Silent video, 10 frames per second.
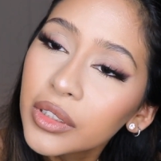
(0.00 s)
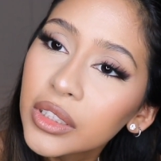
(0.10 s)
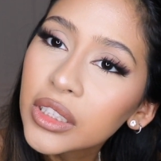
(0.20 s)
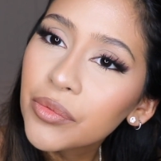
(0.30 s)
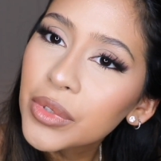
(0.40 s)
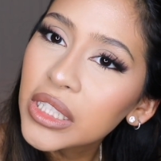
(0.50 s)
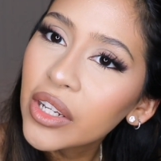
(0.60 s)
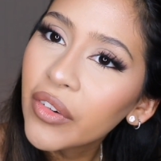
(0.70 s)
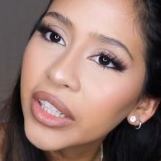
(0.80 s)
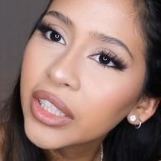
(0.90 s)
Sometimes
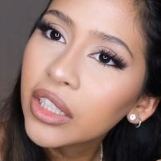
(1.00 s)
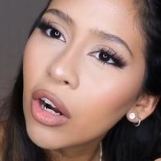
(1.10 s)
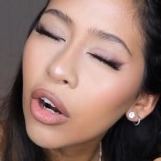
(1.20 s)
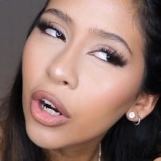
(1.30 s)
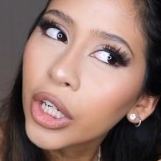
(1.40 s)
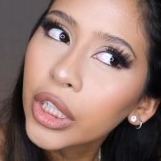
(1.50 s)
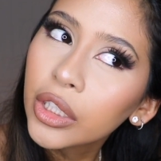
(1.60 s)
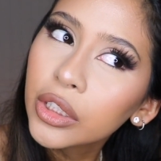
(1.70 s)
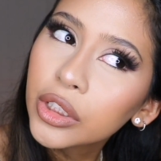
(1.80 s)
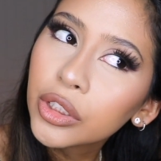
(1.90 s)
I find it
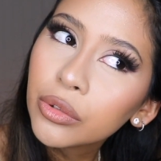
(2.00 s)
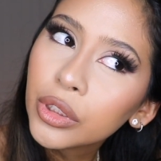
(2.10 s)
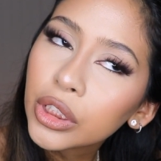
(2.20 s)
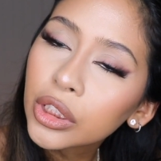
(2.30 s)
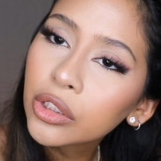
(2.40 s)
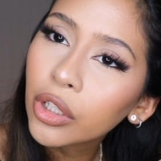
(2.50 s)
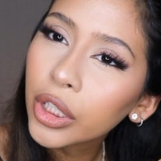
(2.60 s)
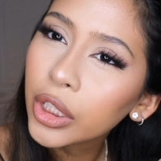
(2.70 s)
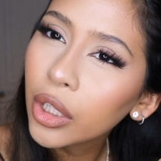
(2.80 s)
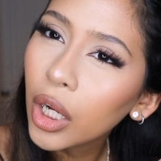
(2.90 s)
hard to just start